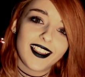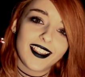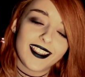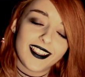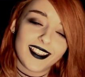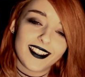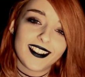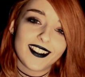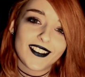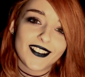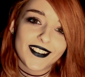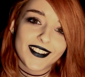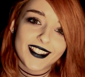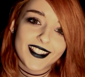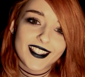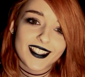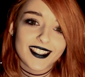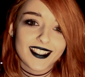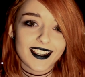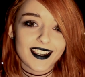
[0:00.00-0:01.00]
I know,
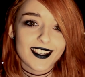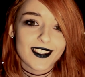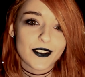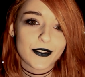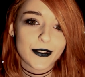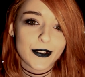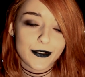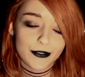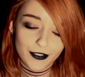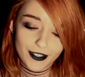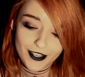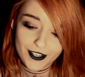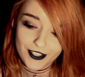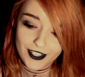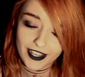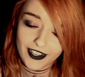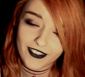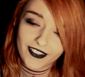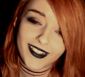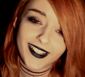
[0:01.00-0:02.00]
it's nice and
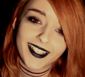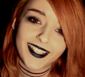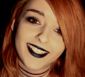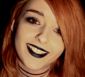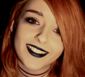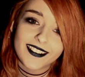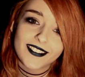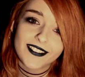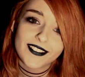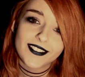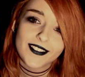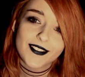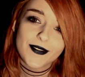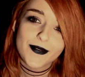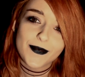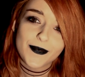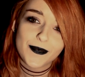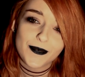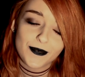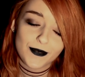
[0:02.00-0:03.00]
refreshing, right?
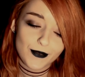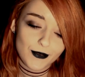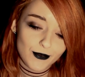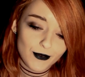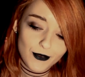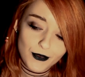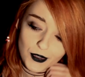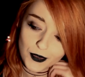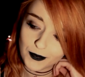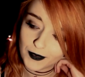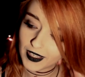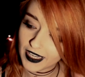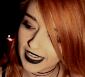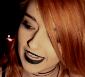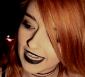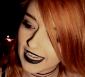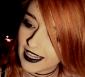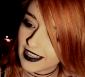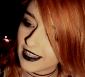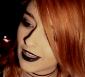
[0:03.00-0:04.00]
From the
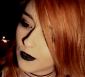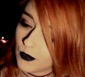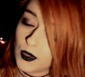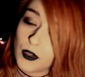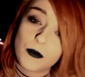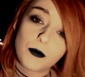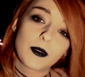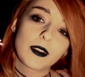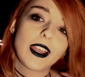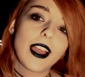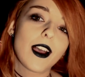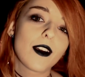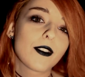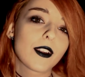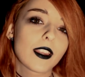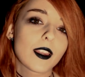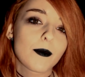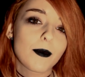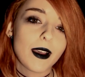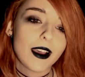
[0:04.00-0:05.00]
heat that we've been
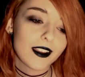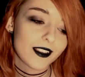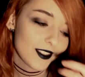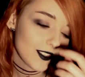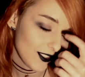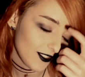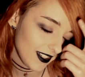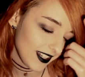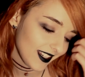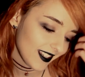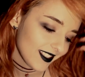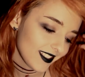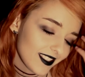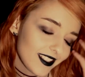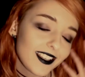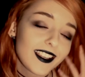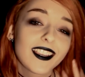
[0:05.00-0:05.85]
having the past weeks.